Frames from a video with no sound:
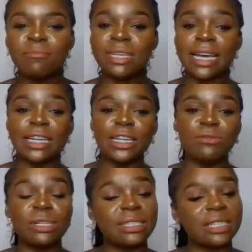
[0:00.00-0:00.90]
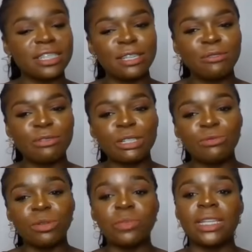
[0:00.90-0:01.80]
Behind her was Sha'carri
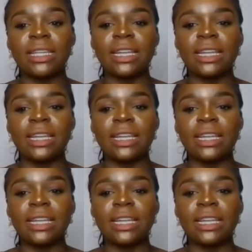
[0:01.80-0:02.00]
running